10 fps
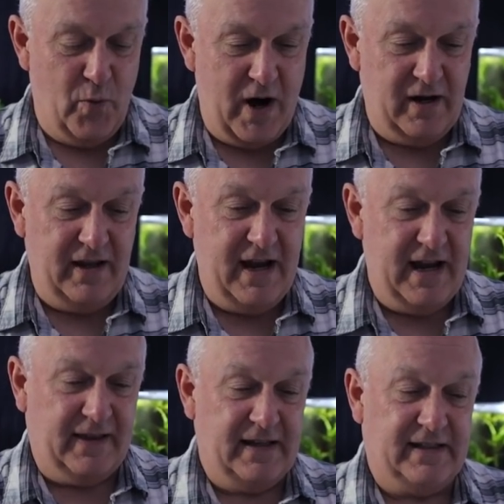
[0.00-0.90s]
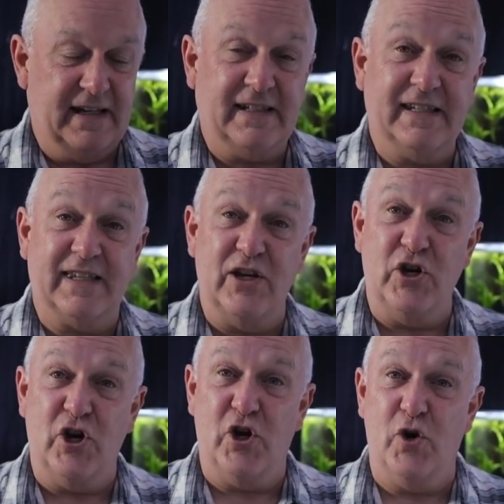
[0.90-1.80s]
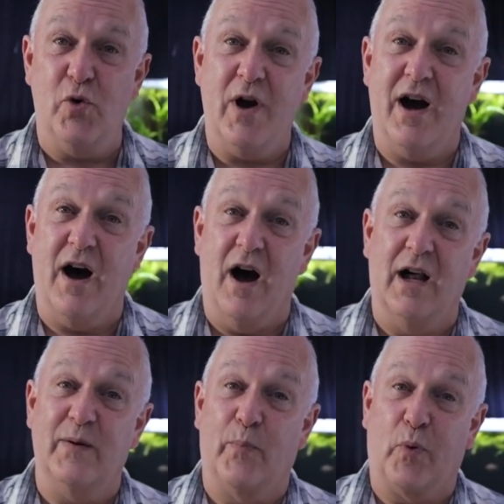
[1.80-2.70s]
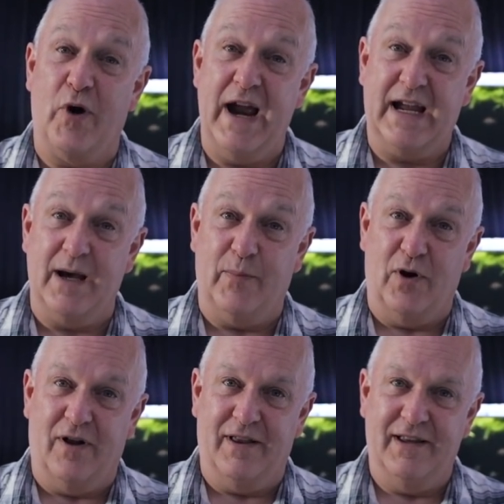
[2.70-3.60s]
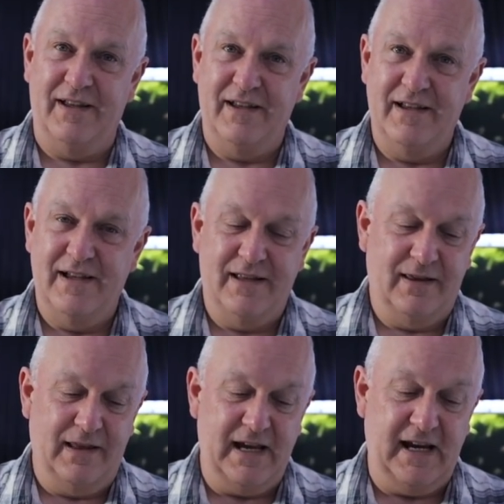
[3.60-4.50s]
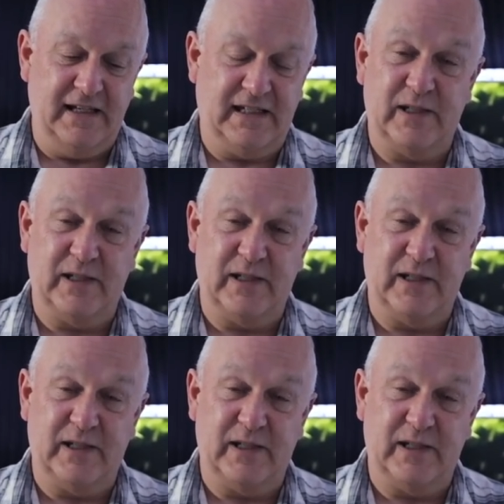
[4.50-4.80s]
Where do you get these? This is the new unbreakable Lee's